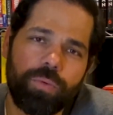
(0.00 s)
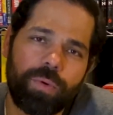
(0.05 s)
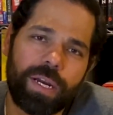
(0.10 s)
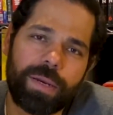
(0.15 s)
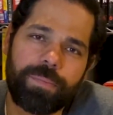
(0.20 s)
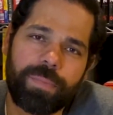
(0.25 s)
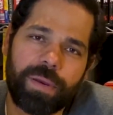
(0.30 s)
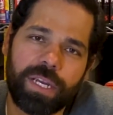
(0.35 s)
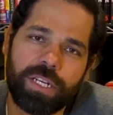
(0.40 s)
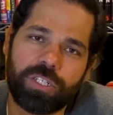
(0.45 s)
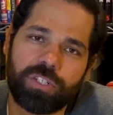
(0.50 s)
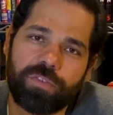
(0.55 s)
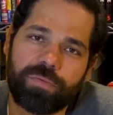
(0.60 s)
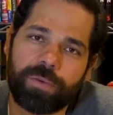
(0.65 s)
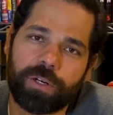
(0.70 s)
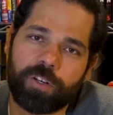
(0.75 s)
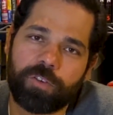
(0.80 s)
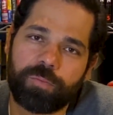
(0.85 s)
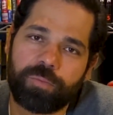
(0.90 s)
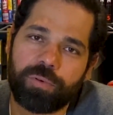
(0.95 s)
white page of
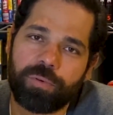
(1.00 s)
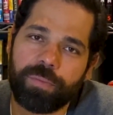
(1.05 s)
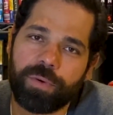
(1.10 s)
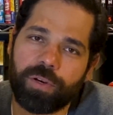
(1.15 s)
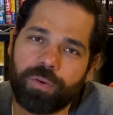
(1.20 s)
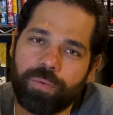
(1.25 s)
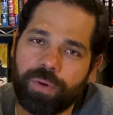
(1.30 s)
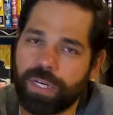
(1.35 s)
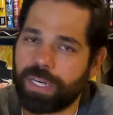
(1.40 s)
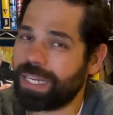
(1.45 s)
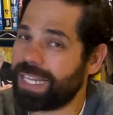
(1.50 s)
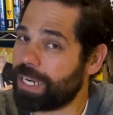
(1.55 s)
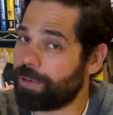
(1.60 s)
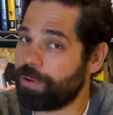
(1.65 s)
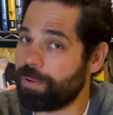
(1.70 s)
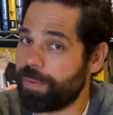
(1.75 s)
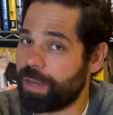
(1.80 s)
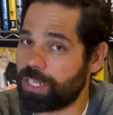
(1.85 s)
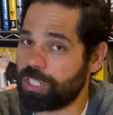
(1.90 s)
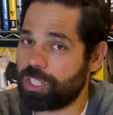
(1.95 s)
Marvel Premiere 1. Like
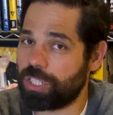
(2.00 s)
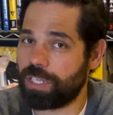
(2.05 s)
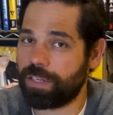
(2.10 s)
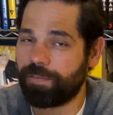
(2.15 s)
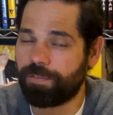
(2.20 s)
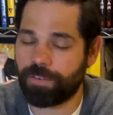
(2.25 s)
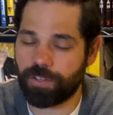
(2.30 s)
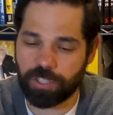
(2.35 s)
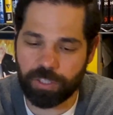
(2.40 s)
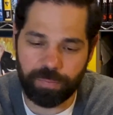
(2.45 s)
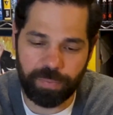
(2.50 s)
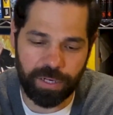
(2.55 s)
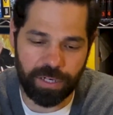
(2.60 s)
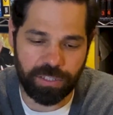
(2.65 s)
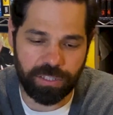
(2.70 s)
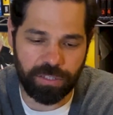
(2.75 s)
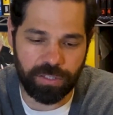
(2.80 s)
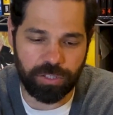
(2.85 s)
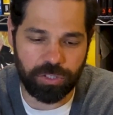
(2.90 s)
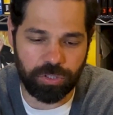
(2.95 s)
we mentioned, first
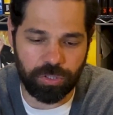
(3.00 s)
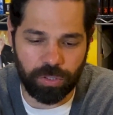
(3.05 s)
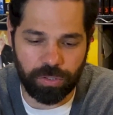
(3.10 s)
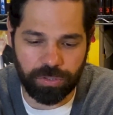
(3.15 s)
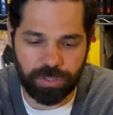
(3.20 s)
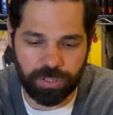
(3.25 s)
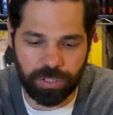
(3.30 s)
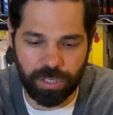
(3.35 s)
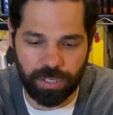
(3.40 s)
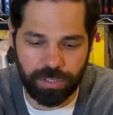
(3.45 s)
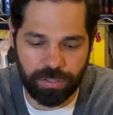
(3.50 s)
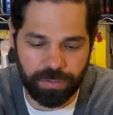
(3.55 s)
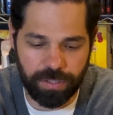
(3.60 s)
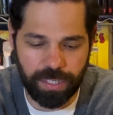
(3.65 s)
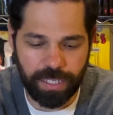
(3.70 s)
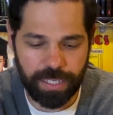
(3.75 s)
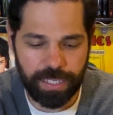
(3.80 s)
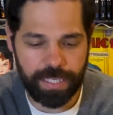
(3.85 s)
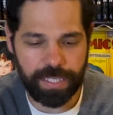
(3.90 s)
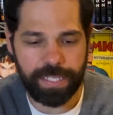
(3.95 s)
appearance of the Soul Stone,
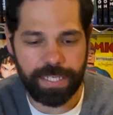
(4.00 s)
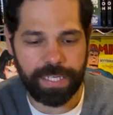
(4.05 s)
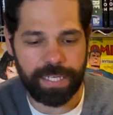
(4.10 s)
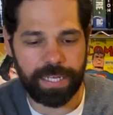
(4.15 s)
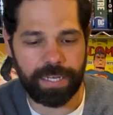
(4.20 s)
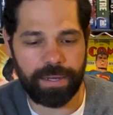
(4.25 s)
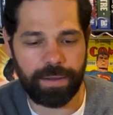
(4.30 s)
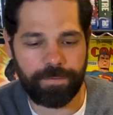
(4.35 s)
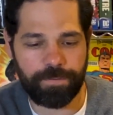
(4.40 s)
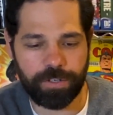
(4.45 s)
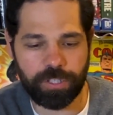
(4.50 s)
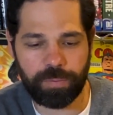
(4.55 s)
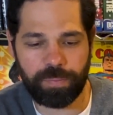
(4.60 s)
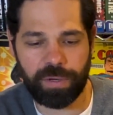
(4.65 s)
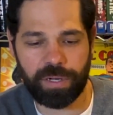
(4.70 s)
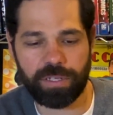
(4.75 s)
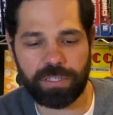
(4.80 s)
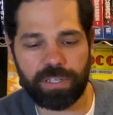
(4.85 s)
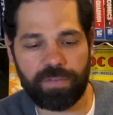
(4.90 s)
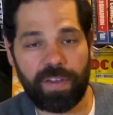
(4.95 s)
first
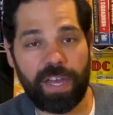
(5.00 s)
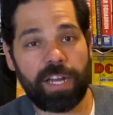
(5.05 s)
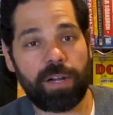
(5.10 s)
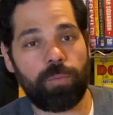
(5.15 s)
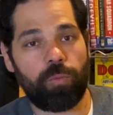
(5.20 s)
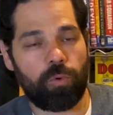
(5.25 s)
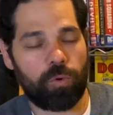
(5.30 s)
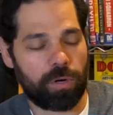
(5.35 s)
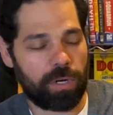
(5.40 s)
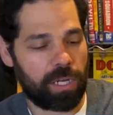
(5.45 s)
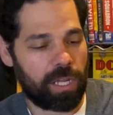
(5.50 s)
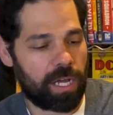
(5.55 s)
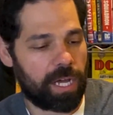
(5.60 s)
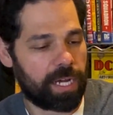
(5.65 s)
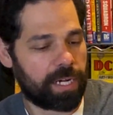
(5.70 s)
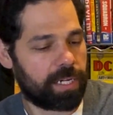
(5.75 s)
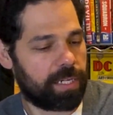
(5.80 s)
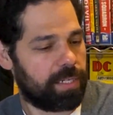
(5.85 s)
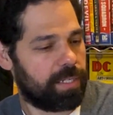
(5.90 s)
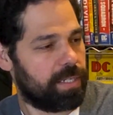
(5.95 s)
appearance of Adam
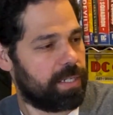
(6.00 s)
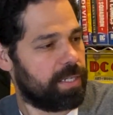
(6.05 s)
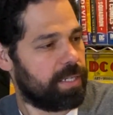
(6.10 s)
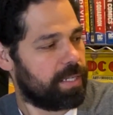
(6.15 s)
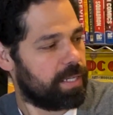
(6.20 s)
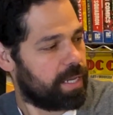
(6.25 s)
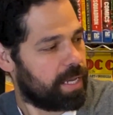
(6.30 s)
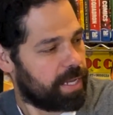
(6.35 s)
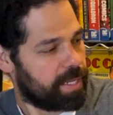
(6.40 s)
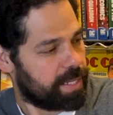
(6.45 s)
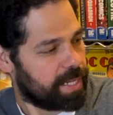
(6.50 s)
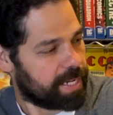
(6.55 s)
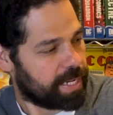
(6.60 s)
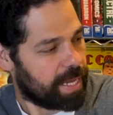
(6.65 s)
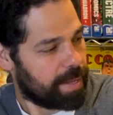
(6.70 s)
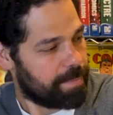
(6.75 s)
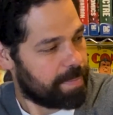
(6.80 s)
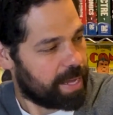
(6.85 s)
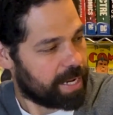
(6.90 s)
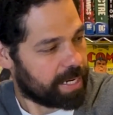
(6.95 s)
Warlock, and that
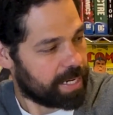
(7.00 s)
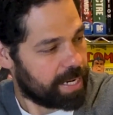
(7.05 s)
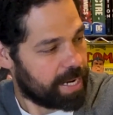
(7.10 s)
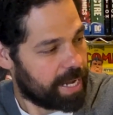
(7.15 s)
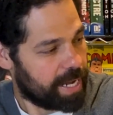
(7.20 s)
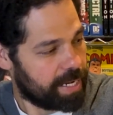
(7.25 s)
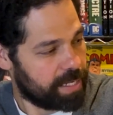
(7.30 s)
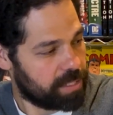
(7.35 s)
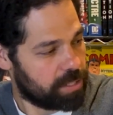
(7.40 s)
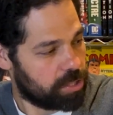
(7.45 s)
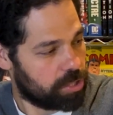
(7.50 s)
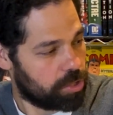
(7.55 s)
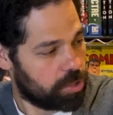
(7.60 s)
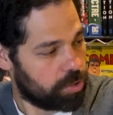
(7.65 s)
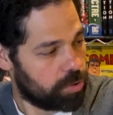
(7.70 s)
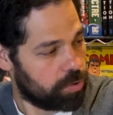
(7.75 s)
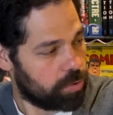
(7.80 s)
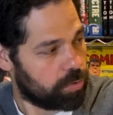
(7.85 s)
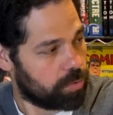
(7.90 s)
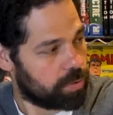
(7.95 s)
came back
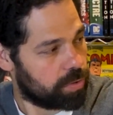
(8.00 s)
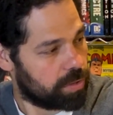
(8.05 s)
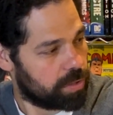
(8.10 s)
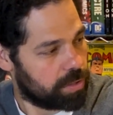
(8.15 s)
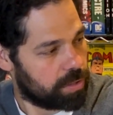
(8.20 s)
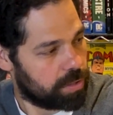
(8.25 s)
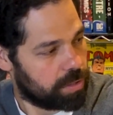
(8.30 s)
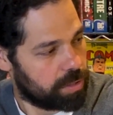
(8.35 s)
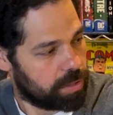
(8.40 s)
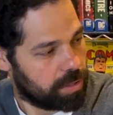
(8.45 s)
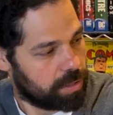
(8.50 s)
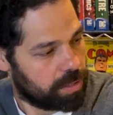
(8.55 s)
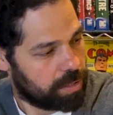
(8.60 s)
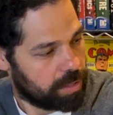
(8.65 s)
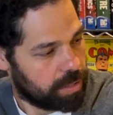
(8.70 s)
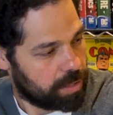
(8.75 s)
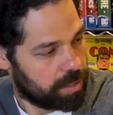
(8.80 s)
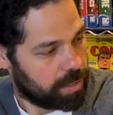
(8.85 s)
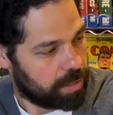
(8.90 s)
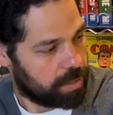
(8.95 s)

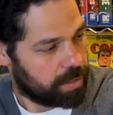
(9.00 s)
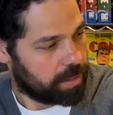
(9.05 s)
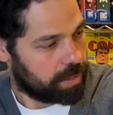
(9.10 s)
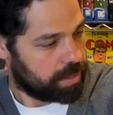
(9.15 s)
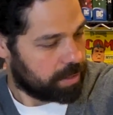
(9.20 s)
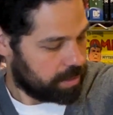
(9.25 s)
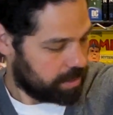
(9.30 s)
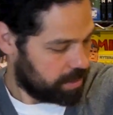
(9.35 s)
9.2.